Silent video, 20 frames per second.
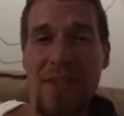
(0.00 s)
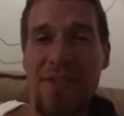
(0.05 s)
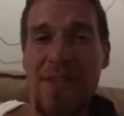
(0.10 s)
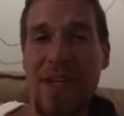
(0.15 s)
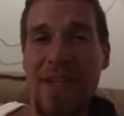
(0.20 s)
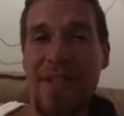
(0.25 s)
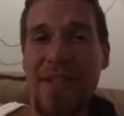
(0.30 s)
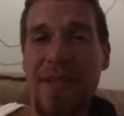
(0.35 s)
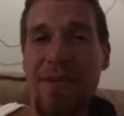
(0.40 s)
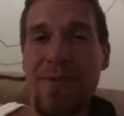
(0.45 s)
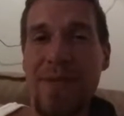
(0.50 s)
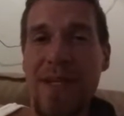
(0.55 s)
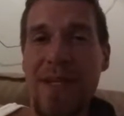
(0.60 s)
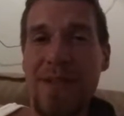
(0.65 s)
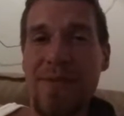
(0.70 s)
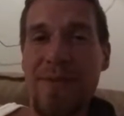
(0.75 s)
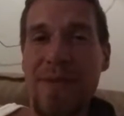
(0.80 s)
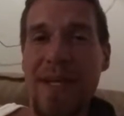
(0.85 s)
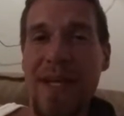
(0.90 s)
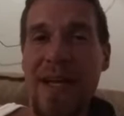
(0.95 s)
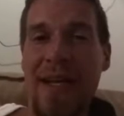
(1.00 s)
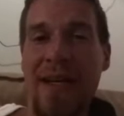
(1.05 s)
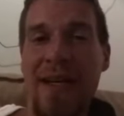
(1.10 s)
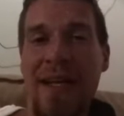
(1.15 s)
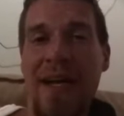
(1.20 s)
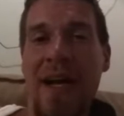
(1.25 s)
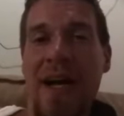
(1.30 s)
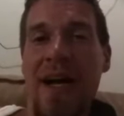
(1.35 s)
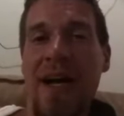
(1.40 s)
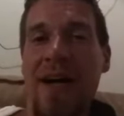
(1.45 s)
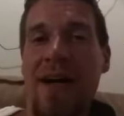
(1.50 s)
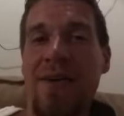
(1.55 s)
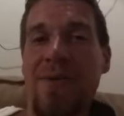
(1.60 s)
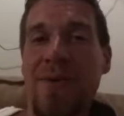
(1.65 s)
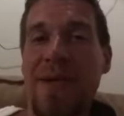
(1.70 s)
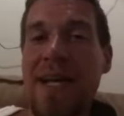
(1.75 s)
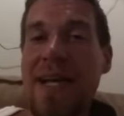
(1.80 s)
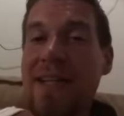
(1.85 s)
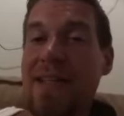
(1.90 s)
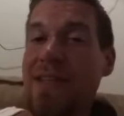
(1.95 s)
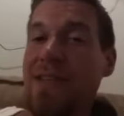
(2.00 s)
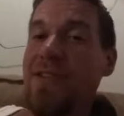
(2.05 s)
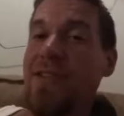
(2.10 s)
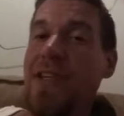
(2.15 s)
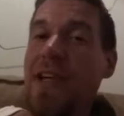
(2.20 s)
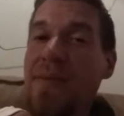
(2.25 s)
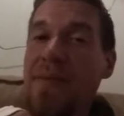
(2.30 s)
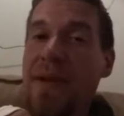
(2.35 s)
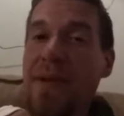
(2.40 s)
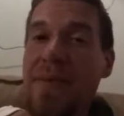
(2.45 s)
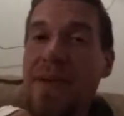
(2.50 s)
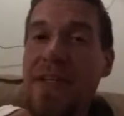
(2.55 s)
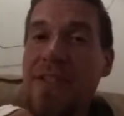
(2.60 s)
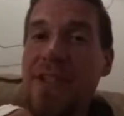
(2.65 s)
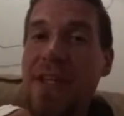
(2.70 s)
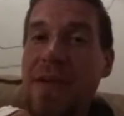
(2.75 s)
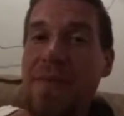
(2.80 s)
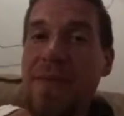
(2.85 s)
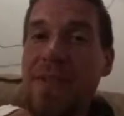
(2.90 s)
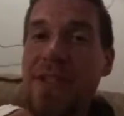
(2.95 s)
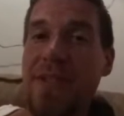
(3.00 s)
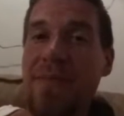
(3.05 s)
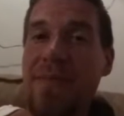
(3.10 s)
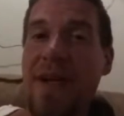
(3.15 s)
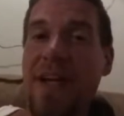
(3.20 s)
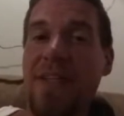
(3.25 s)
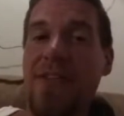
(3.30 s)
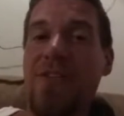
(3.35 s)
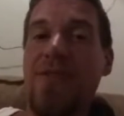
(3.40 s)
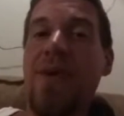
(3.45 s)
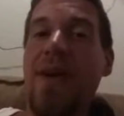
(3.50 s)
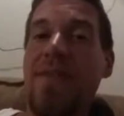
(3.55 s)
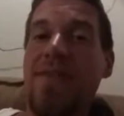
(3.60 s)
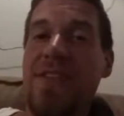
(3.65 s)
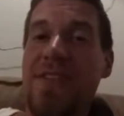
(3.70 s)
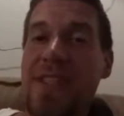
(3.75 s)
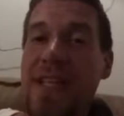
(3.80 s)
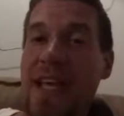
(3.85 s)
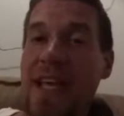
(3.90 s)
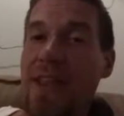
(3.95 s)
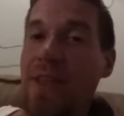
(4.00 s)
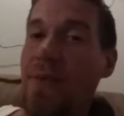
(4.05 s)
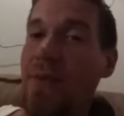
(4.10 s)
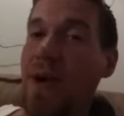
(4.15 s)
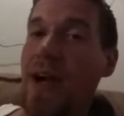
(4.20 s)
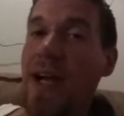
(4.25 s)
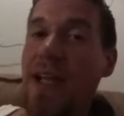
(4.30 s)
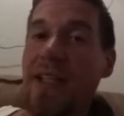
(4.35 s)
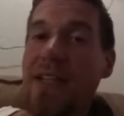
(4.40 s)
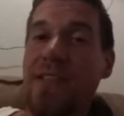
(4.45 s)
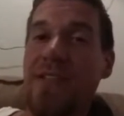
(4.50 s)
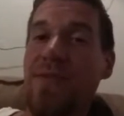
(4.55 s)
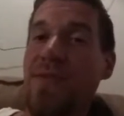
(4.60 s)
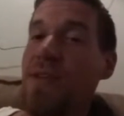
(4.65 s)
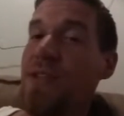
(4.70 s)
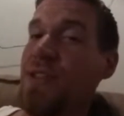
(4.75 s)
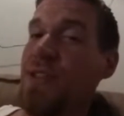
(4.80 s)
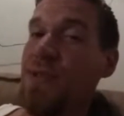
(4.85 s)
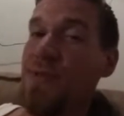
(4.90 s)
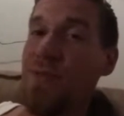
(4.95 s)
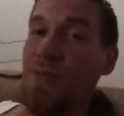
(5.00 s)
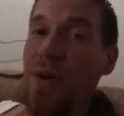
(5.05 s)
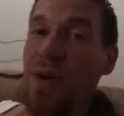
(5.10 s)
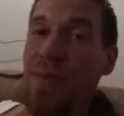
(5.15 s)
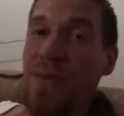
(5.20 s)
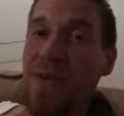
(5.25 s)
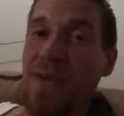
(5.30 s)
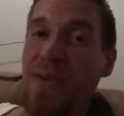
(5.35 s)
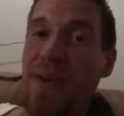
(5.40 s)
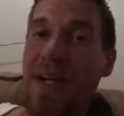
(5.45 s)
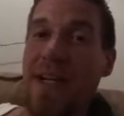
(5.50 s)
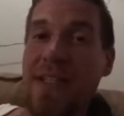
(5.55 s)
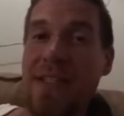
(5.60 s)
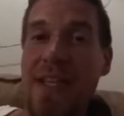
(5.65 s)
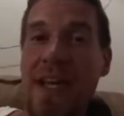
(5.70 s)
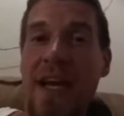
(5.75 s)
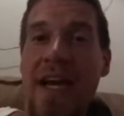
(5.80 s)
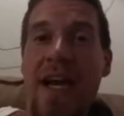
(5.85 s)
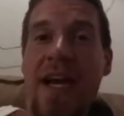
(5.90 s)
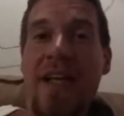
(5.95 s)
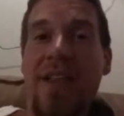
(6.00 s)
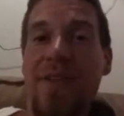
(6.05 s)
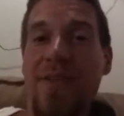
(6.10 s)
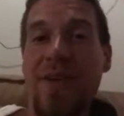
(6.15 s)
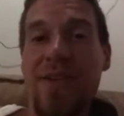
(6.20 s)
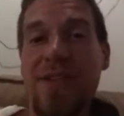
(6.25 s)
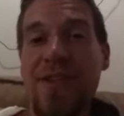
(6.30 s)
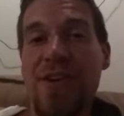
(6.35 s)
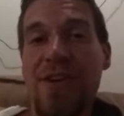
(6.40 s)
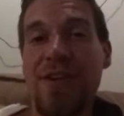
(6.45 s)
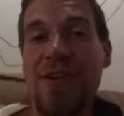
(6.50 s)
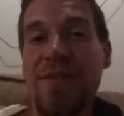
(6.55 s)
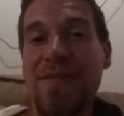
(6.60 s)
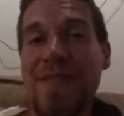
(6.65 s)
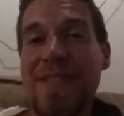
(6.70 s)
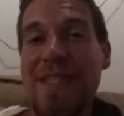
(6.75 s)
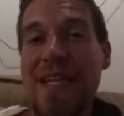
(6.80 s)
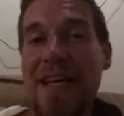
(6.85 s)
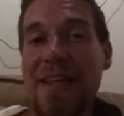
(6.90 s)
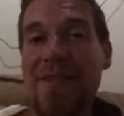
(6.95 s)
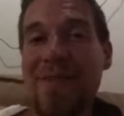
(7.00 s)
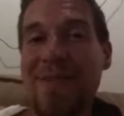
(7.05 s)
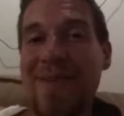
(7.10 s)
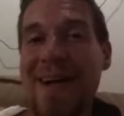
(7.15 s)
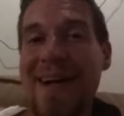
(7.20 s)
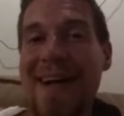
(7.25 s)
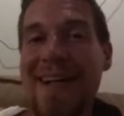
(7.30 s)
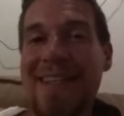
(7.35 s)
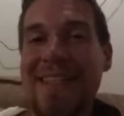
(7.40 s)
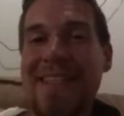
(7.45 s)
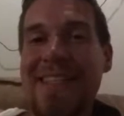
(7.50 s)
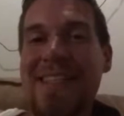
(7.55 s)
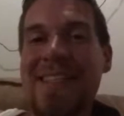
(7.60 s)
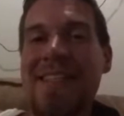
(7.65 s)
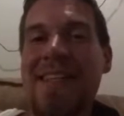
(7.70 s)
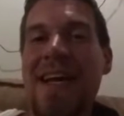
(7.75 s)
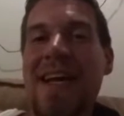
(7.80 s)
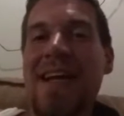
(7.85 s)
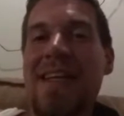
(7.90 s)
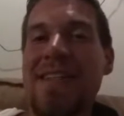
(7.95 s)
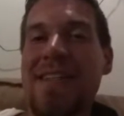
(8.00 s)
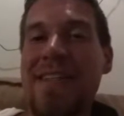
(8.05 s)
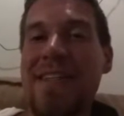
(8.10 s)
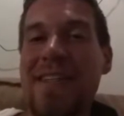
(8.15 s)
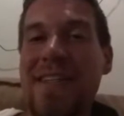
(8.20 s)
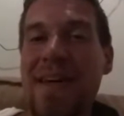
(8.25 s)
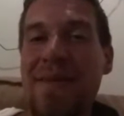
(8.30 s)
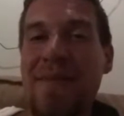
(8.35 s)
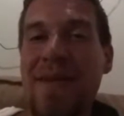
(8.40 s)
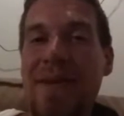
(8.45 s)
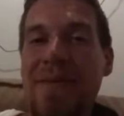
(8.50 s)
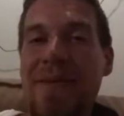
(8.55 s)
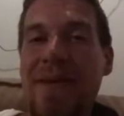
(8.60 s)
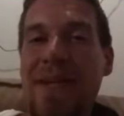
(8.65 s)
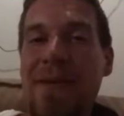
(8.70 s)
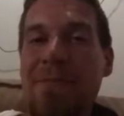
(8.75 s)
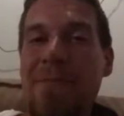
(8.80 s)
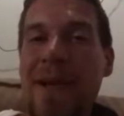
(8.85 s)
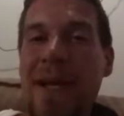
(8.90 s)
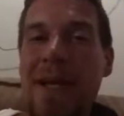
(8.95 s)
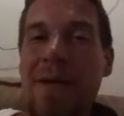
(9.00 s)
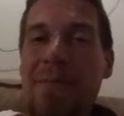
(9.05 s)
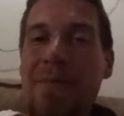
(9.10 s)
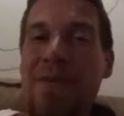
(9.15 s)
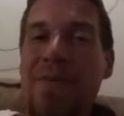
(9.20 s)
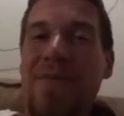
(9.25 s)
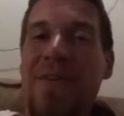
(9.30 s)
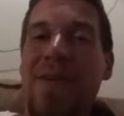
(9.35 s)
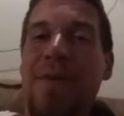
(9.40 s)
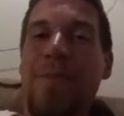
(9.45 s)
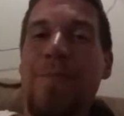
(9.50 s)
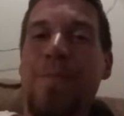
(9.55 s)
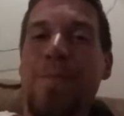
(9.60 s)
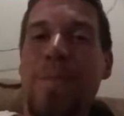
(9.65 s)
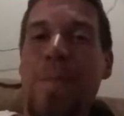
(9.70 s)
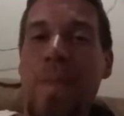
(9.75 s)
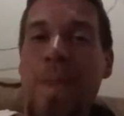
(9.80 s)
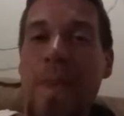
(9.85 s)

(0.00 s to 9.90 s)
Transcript: Trying to think what else we got. Oh, we got your WWE Championship match. You have Seth Rollins versus Roman Reigns. The return of Seth Rollins to WWE pay-per-view.